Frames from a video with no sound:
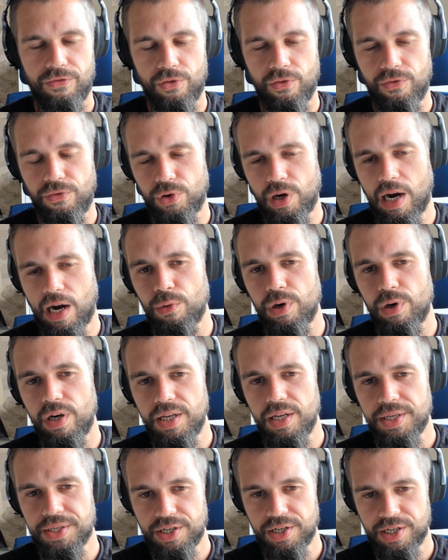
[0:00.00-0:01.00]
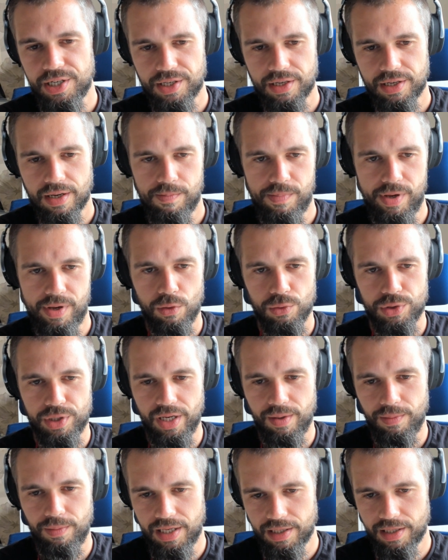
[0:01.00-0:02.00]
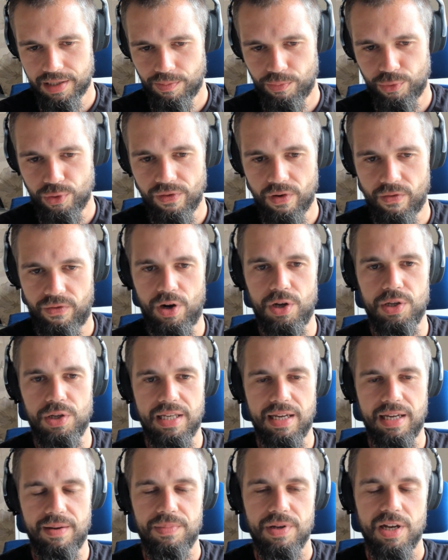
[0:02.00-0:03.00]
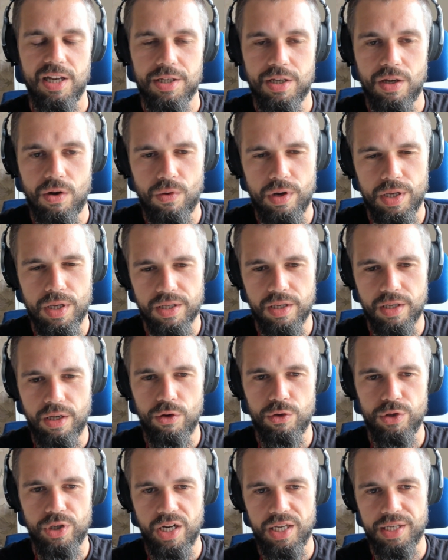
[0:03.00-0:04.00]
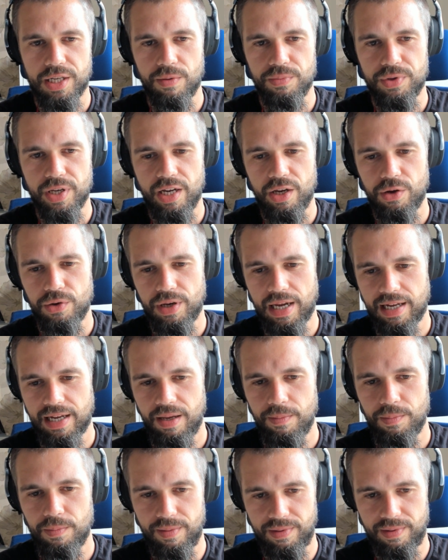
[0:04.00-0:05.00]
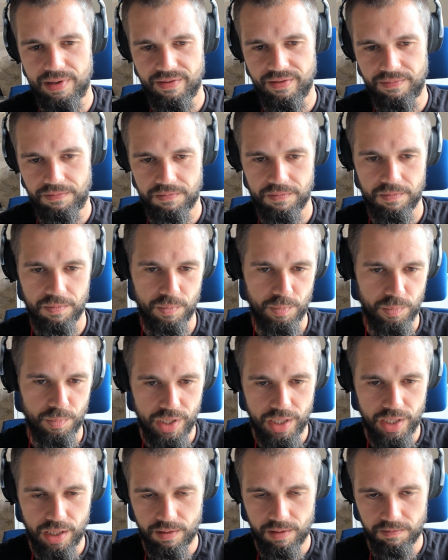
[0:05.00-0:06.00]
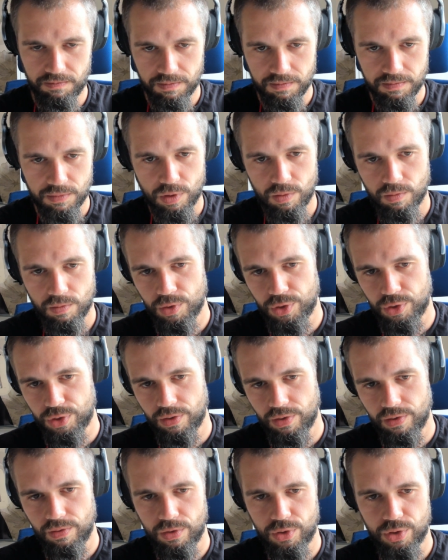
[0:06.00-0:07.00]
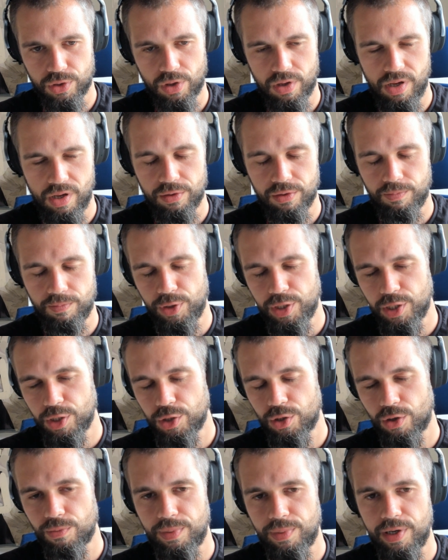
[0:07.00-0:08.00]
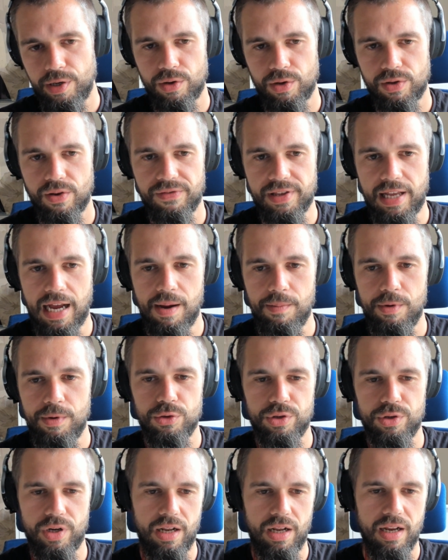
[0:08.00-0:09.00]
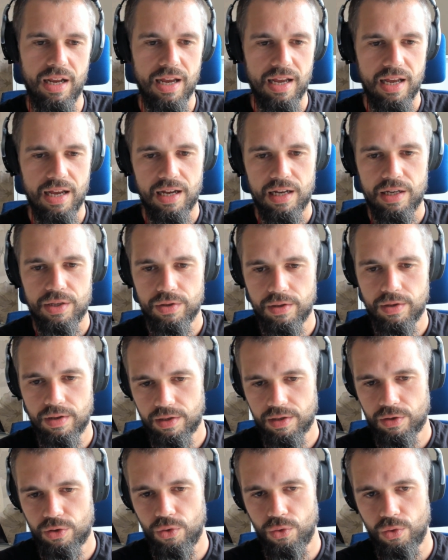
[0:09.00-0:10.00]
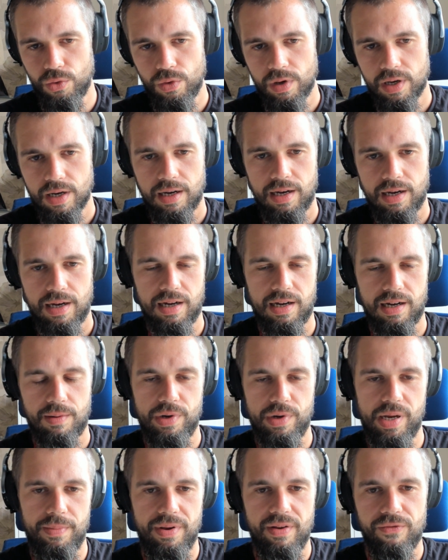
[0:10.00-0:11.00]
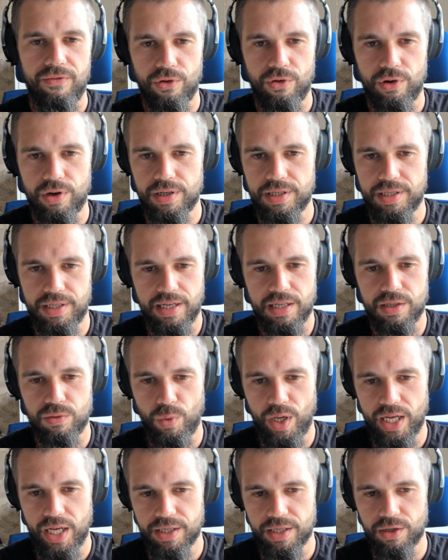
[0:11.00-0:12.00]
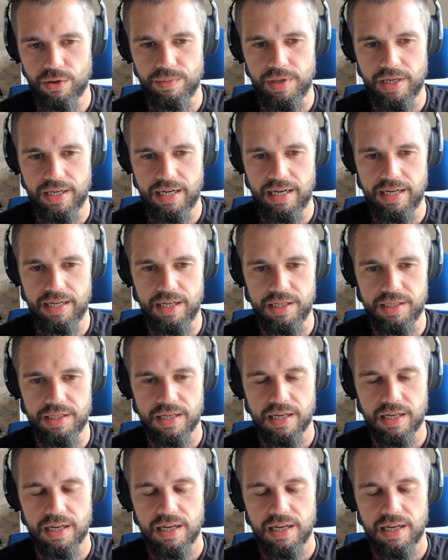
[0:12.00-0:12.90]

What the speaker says: For our listeners, POC means proof of concept, so it's usually something you can implement pretty in pretty short period of time, usually 2, maybe 4, 6 weeks, something like this.